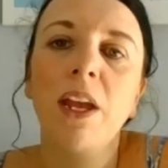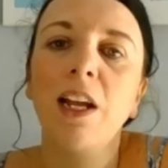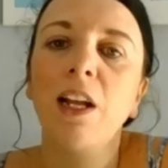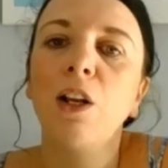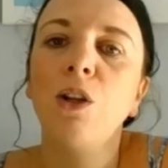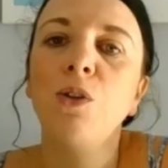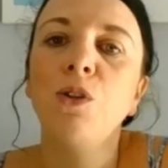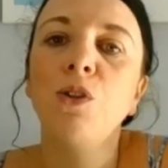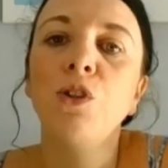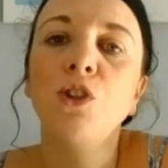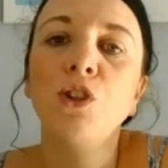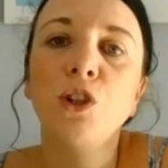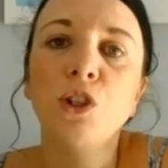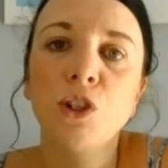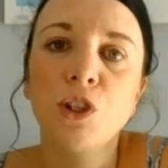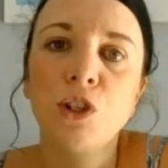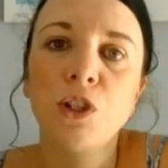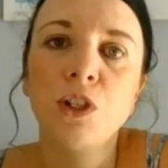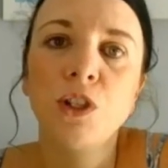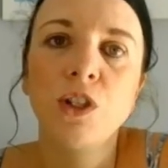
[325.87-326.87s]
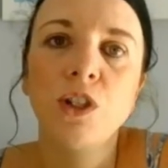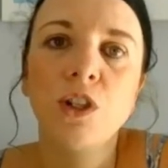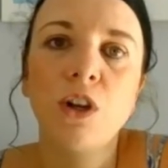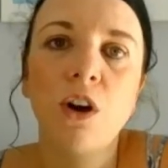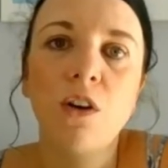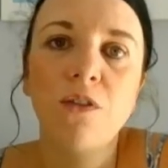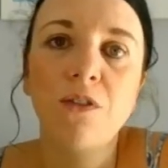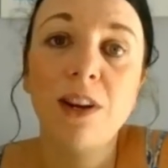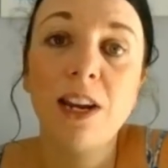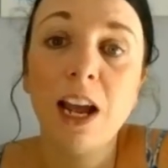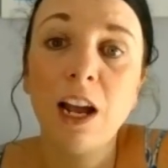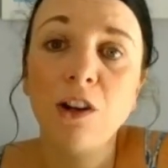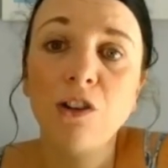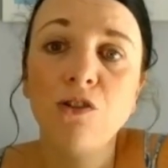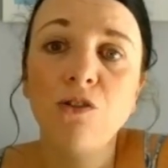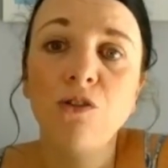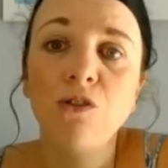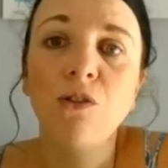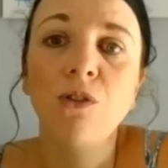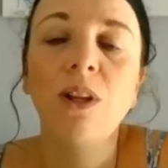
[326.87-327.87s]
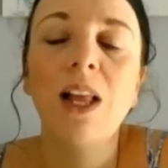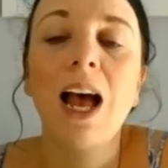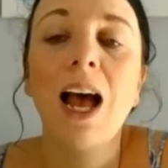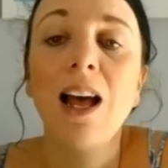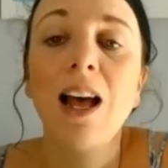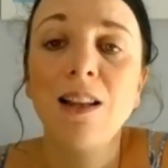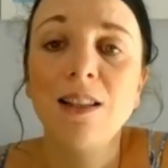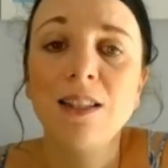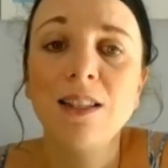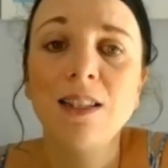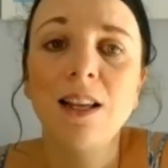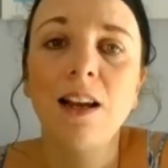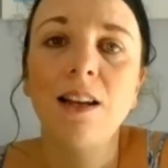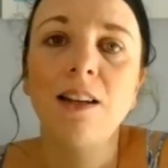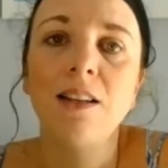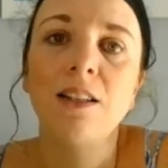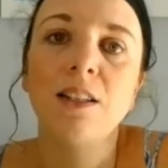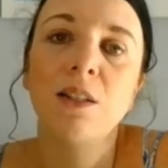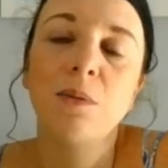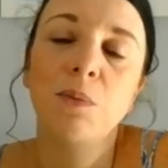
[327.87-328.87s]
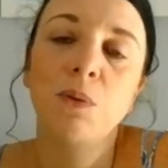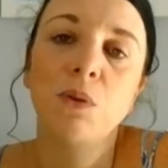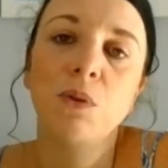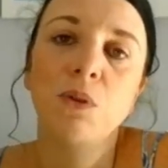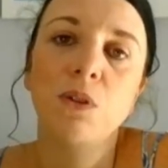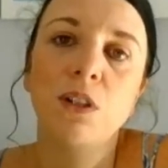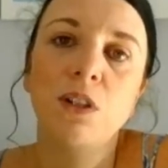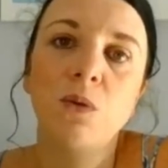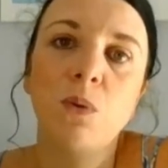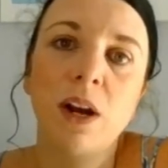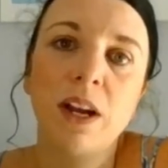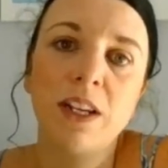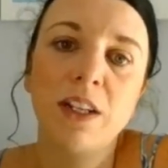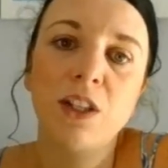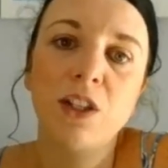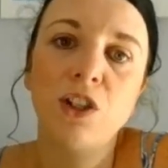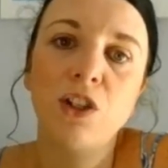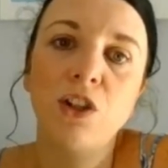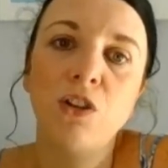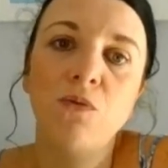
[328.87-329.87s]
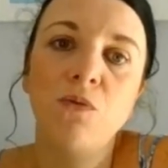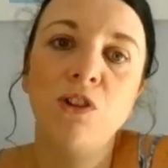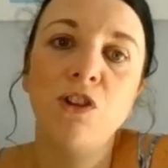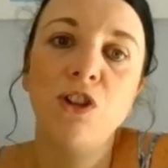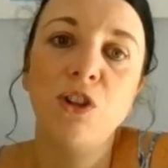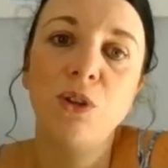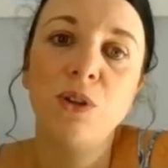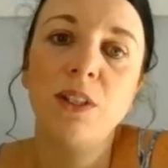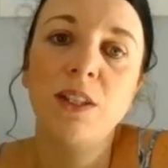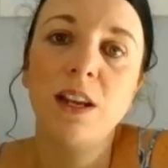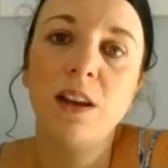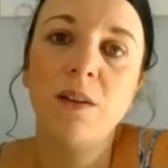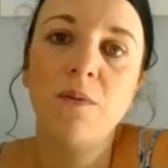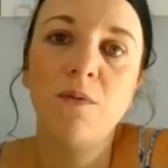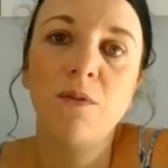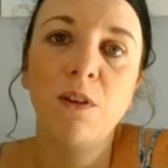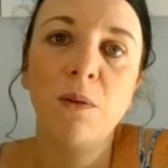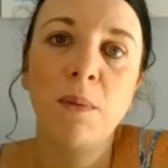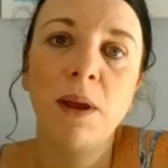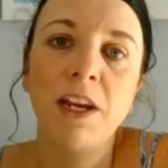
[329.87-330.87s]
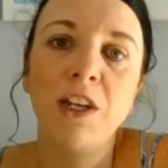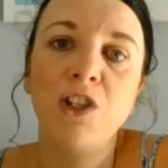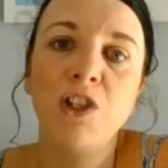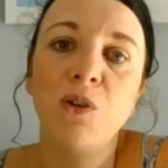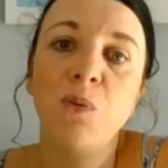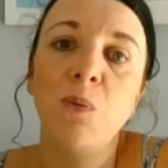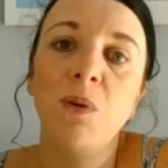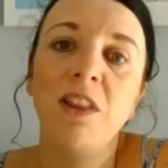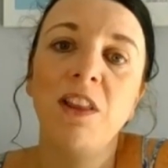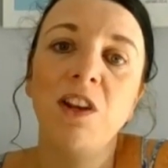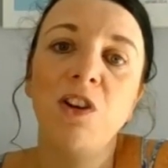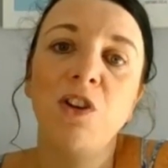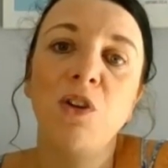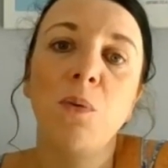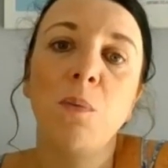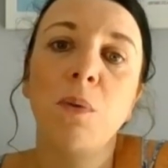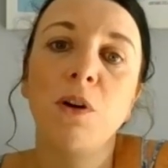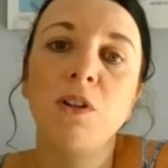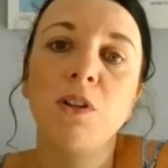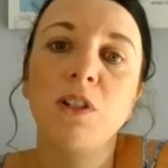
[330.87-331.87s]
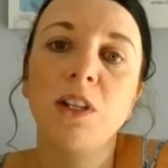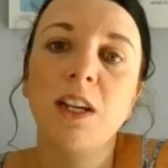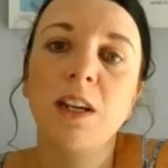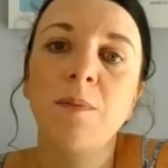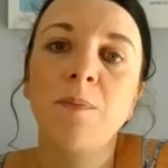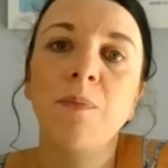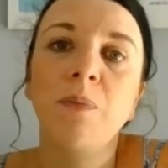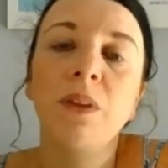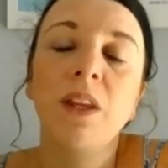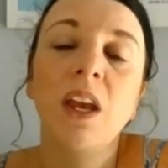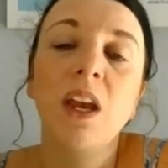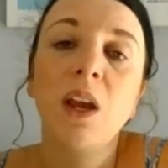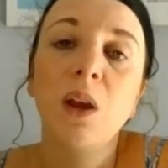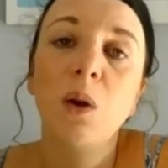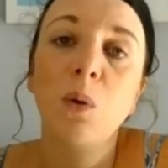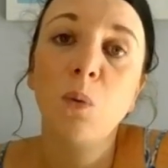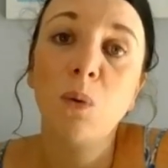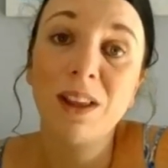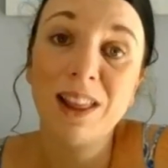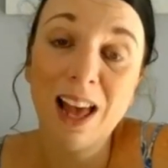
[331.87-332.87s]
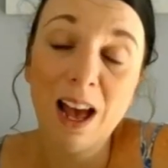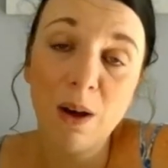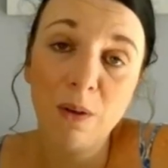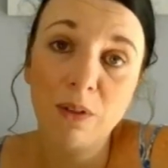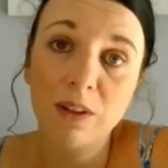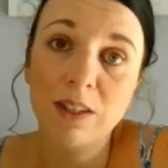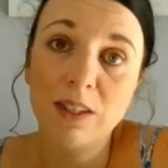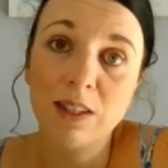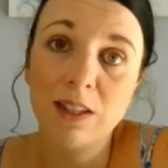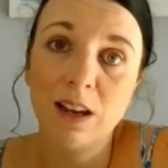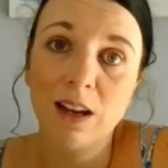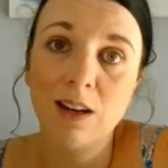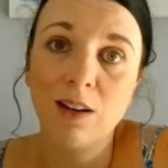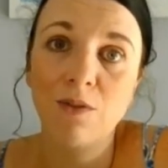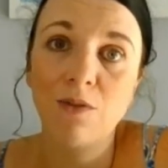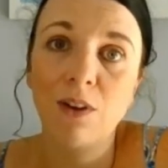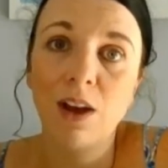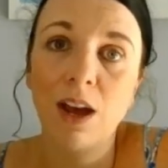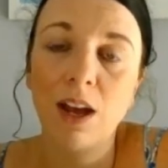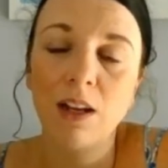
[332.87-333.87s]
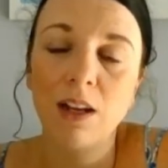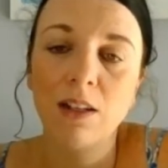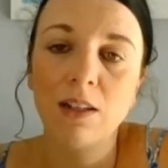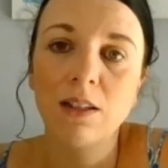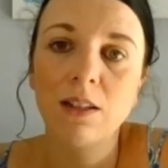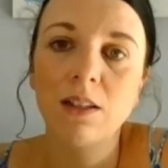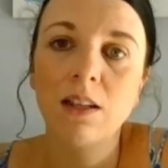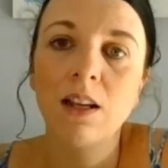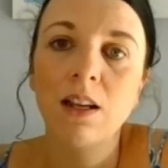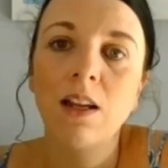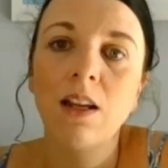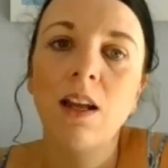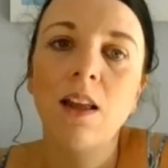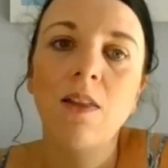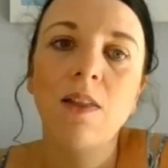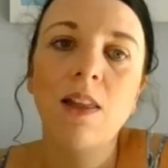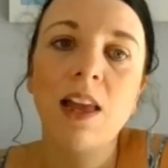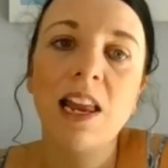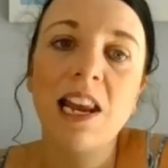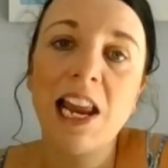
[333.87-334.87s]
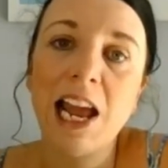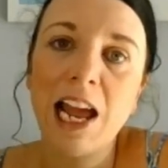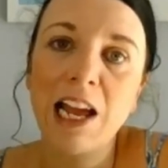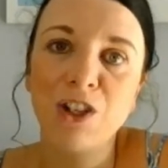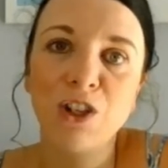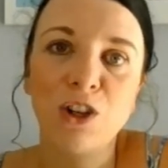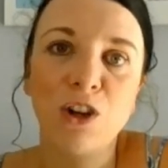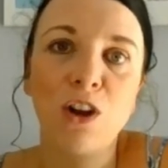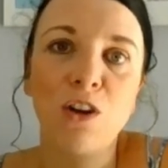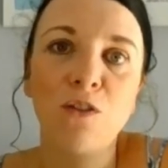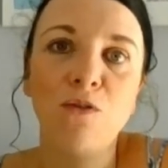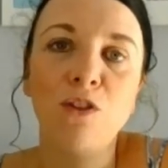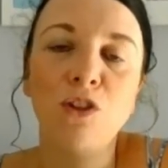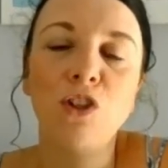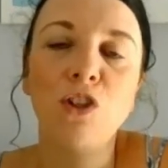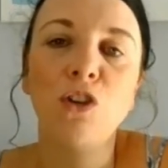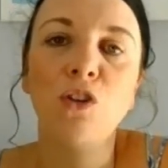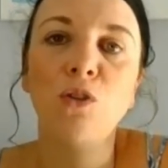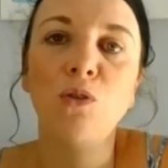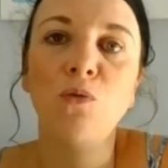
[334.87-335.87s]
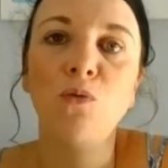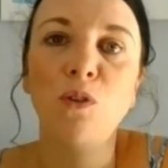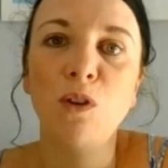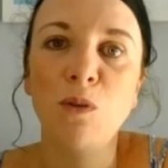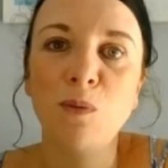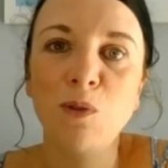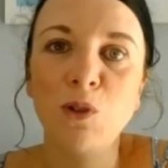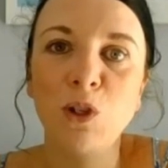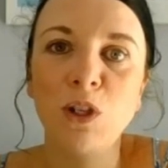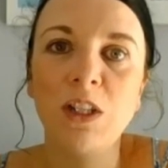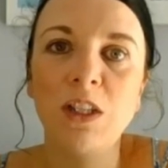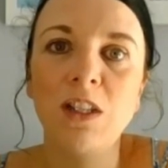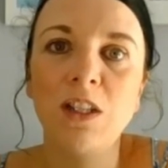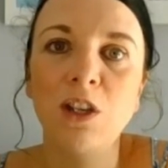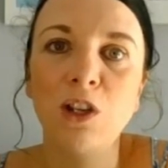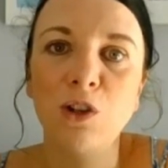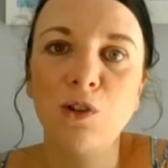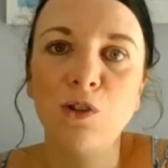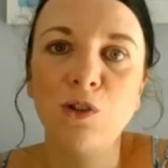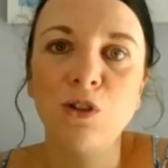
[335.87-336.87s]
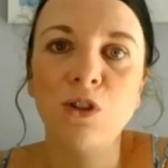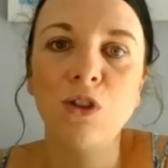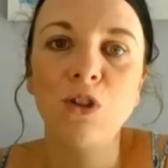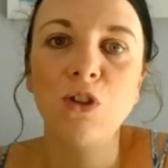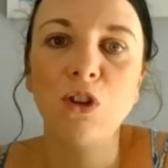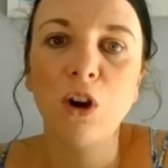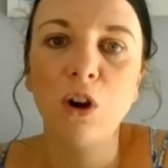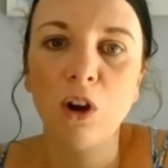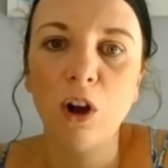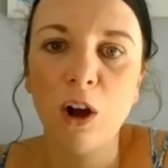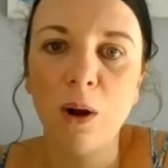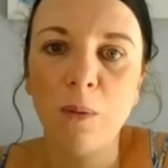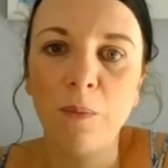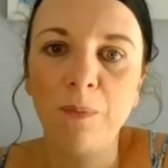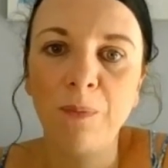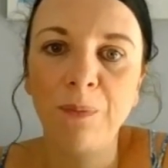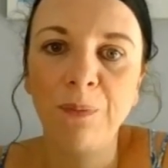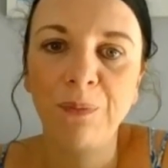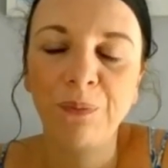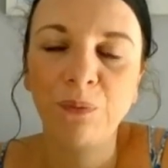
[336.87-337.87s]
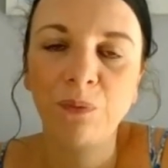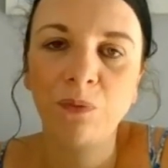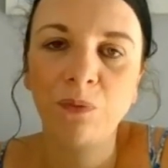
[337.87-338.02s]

that includes dozens of natural and science-supported ways to reduce inflammation within your body without the side effects, then head on over to rheumatoidsolutions.com.